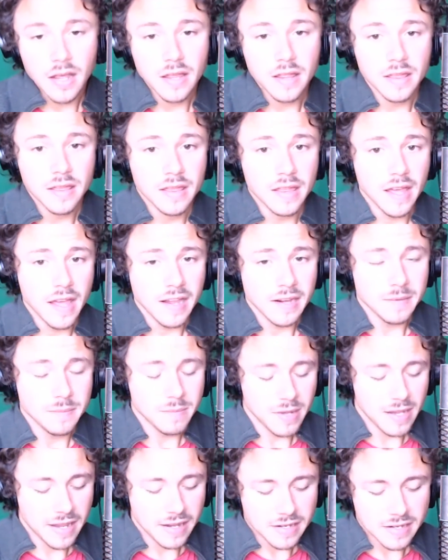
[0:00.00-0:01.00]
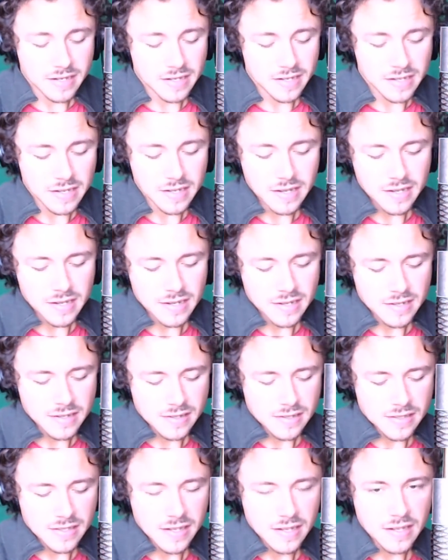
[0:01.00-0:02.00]
That made it
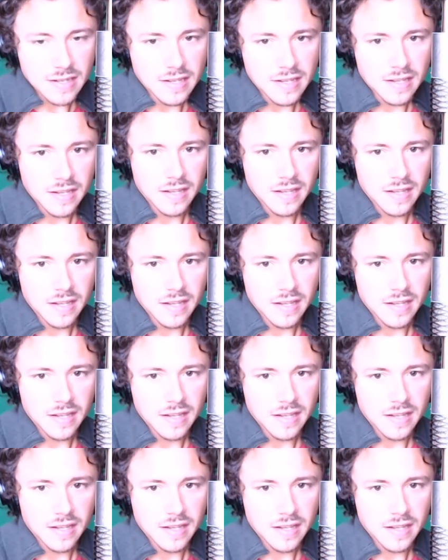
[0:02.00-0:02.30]
easy